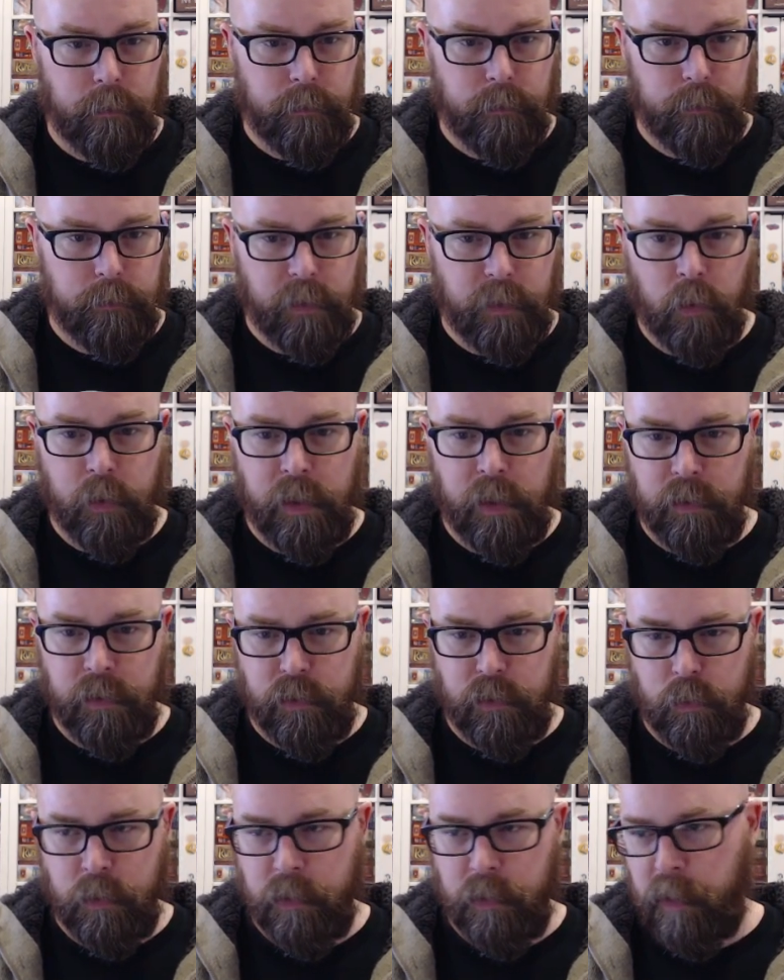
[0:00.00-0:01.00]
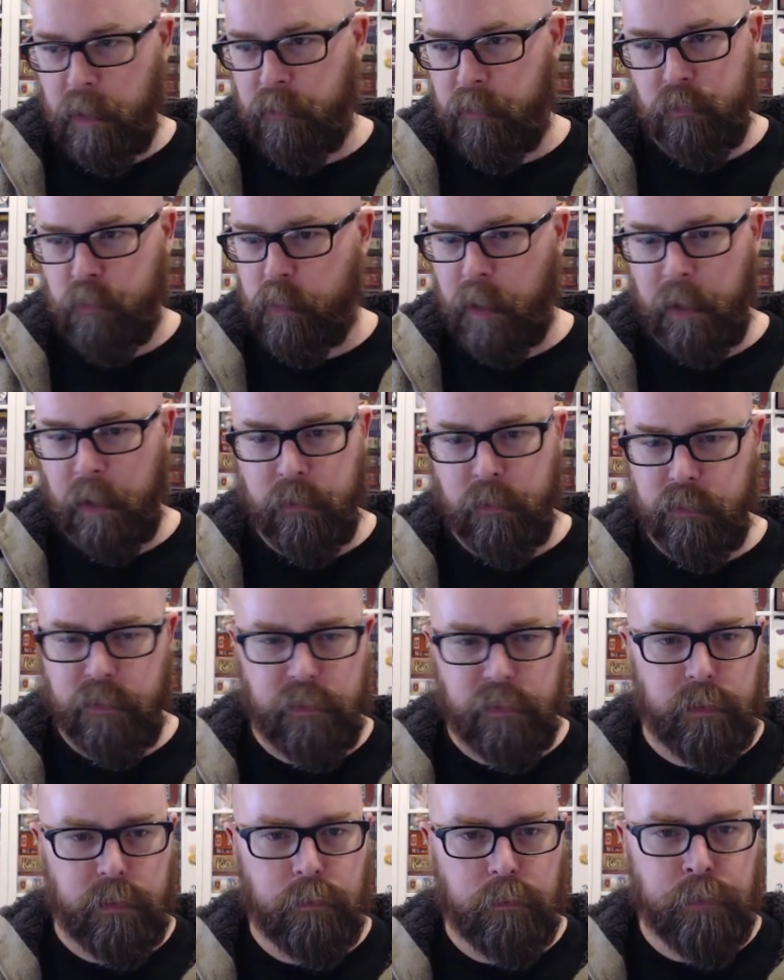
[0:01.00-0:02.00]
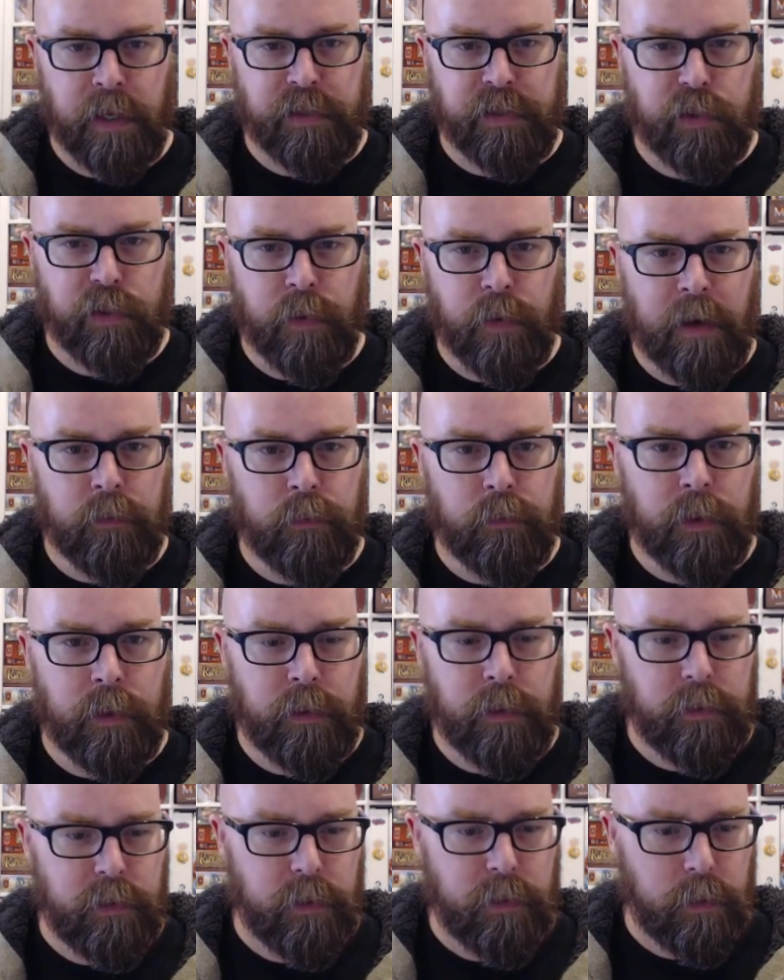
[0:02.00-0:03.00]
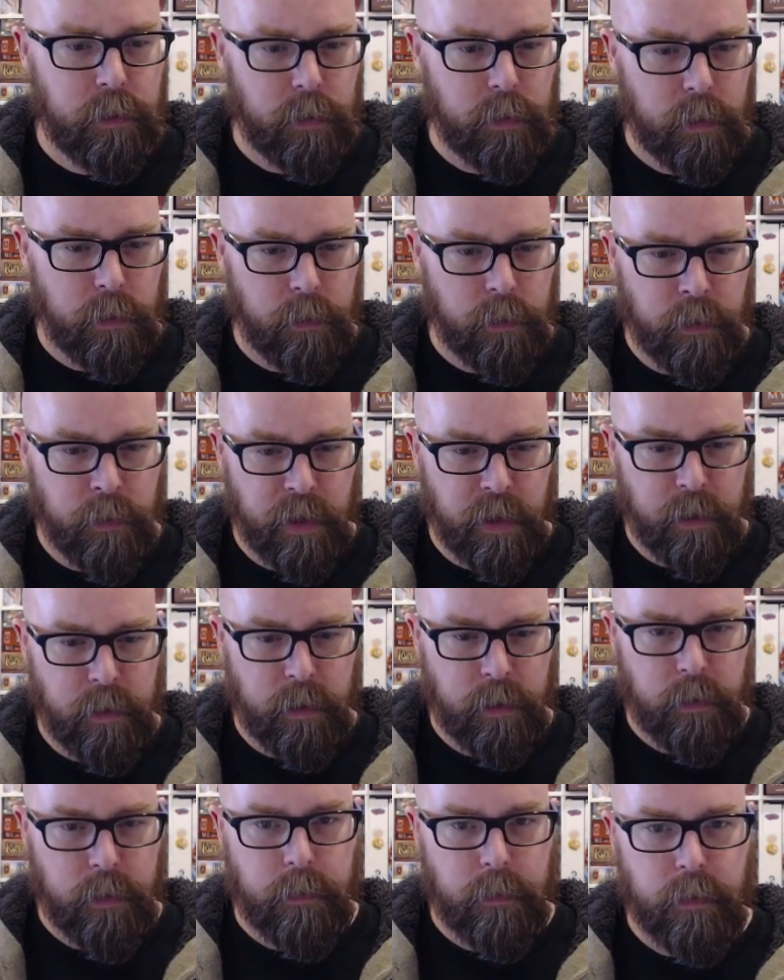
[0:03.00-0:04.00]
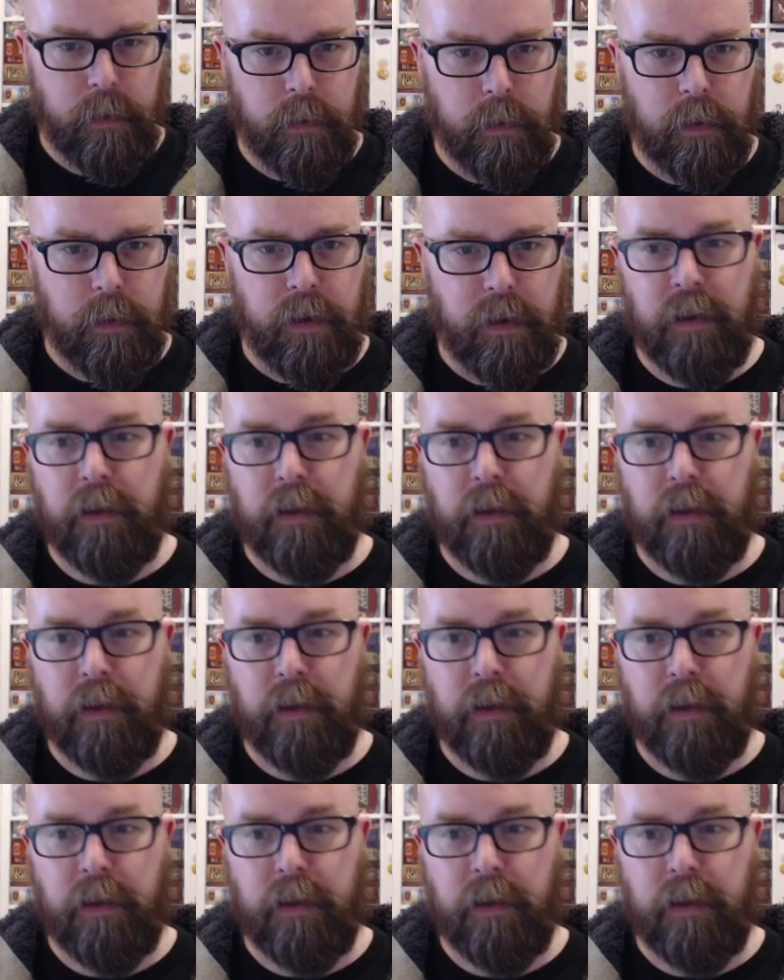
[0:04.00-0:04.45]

oh yes, I've messed around with it, then it'll